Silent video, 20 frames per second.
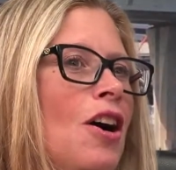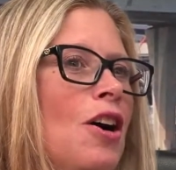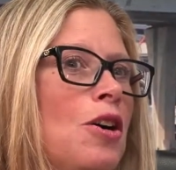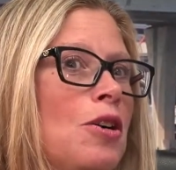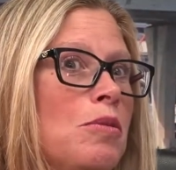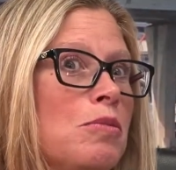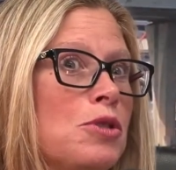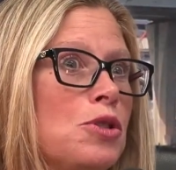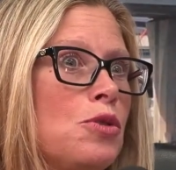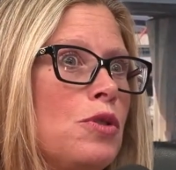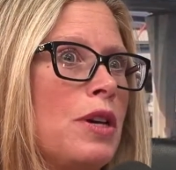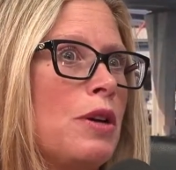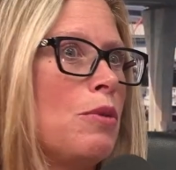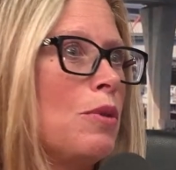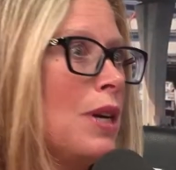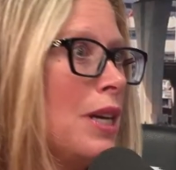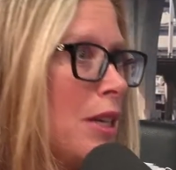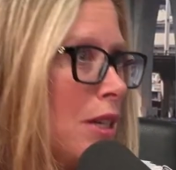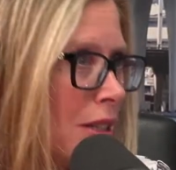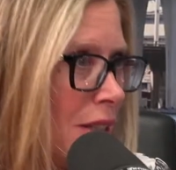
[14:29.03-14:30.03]
Do they
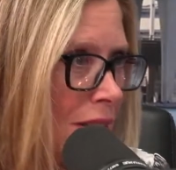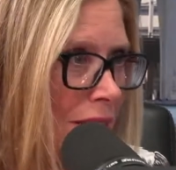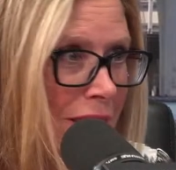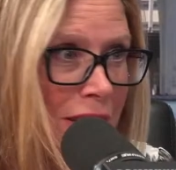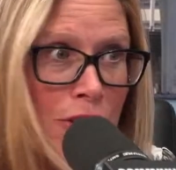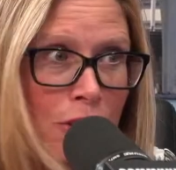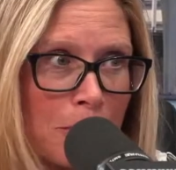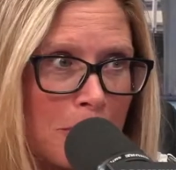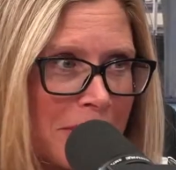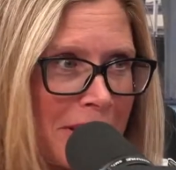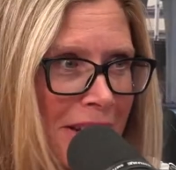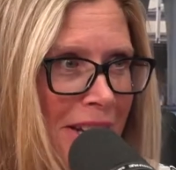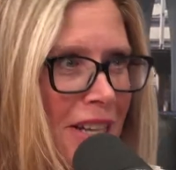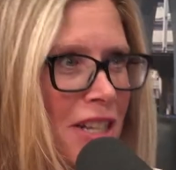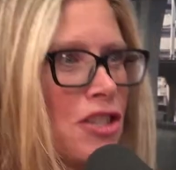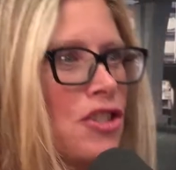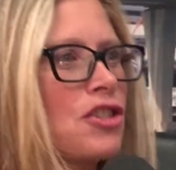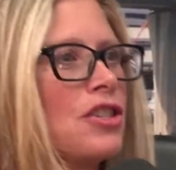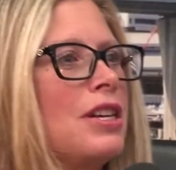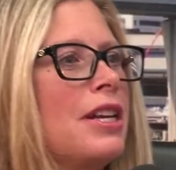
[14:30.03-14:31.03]
really need their
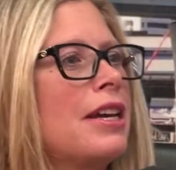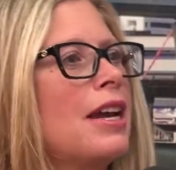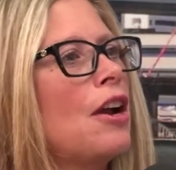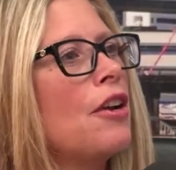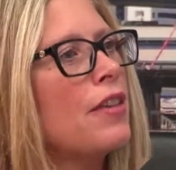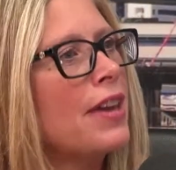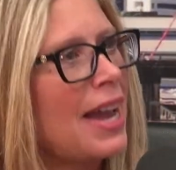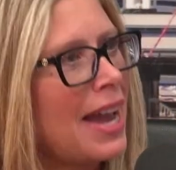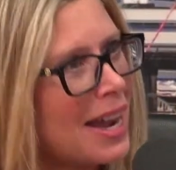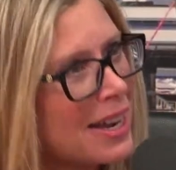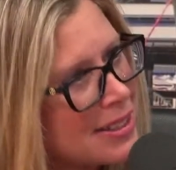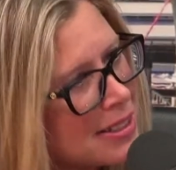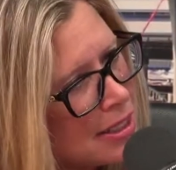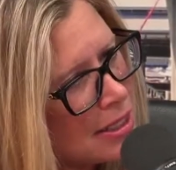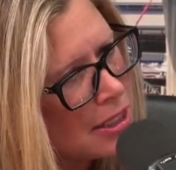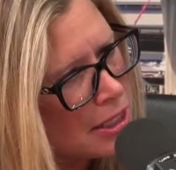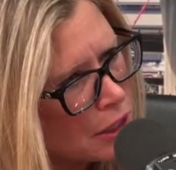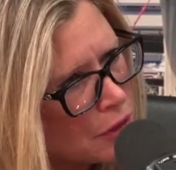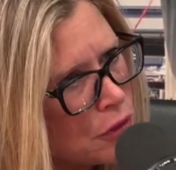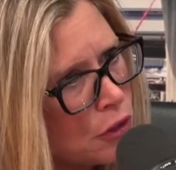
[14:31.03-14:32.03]
medication? Like, are they acting
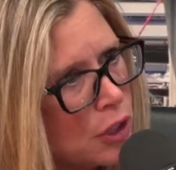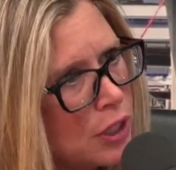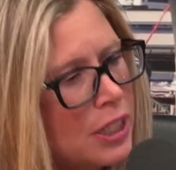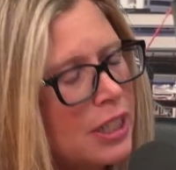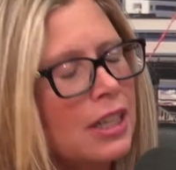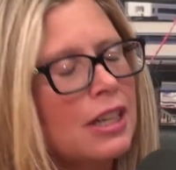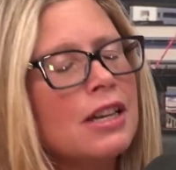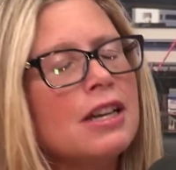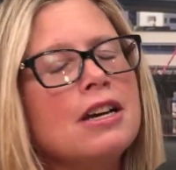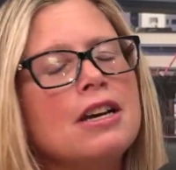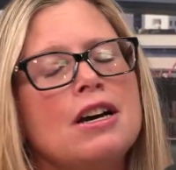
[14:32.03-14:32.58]
differently?